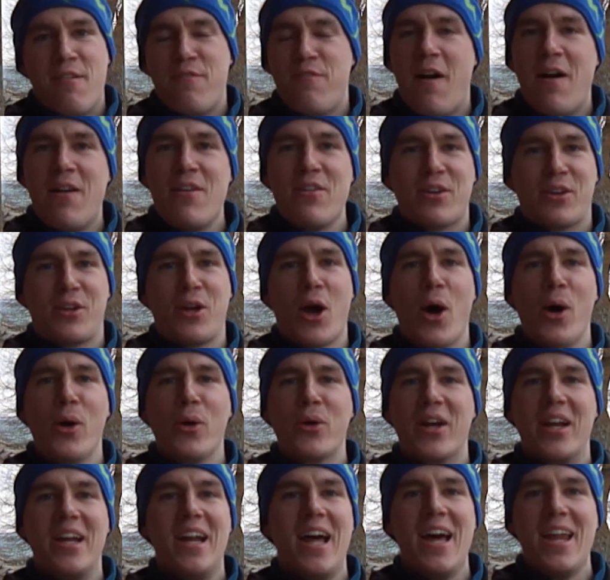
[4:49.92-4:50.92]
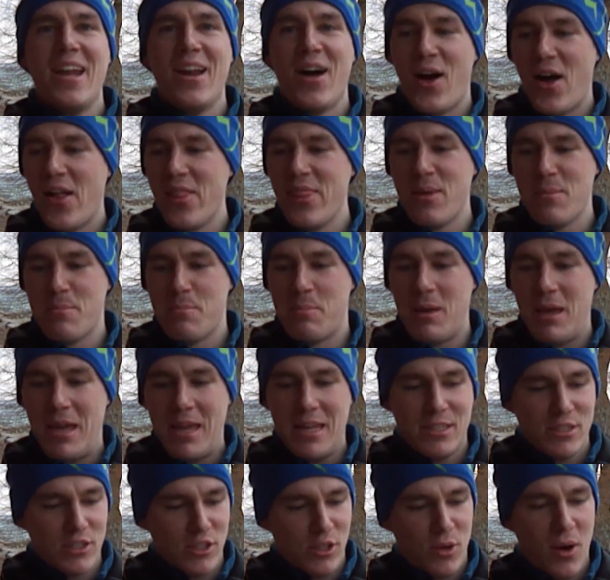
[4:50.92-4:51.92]
Found a coconut on the
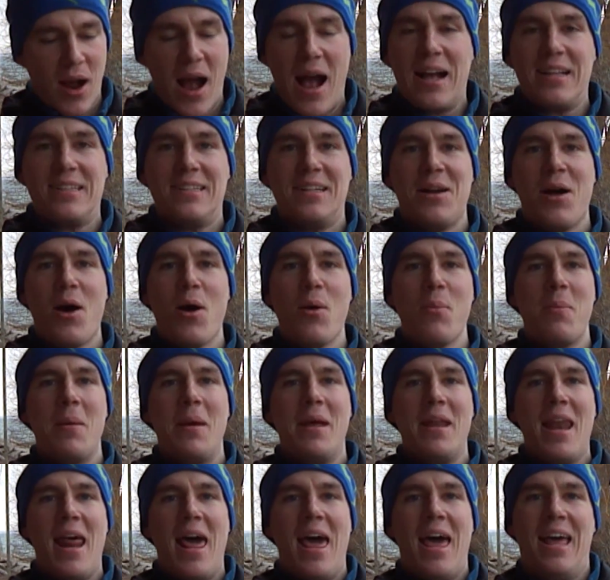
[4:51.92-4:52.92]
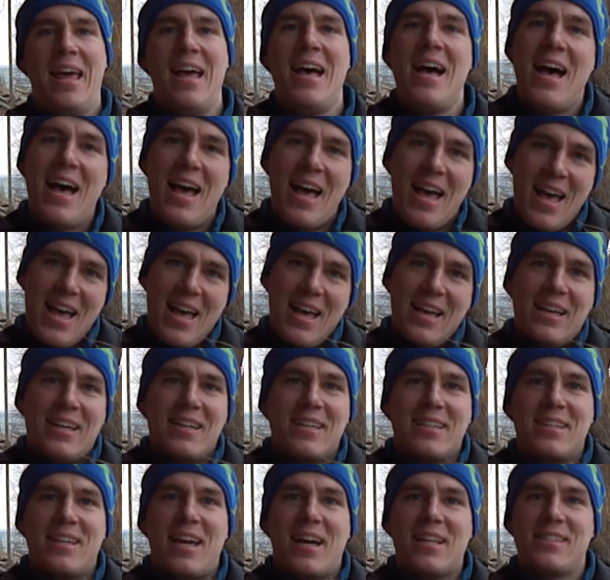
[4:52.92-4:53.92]
beach, cracked it open.
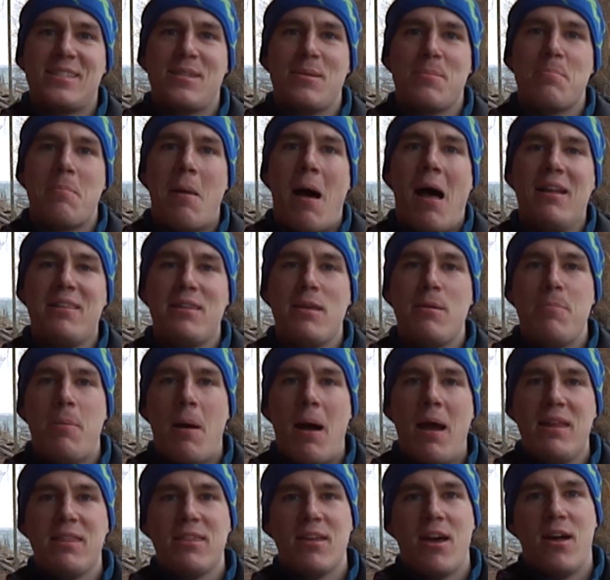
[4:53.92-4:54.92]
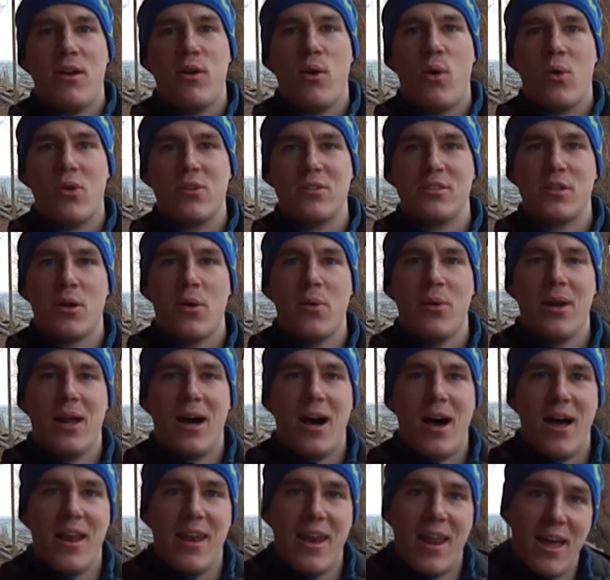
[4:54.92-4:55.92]
Got some Monty Python horse going
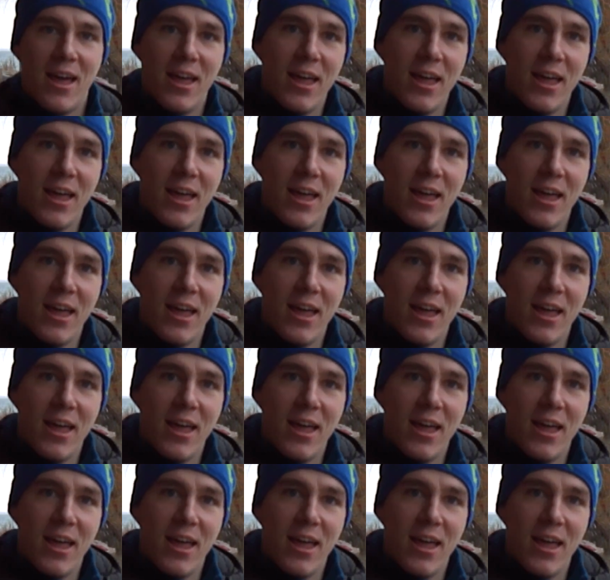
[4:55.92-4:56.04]
on.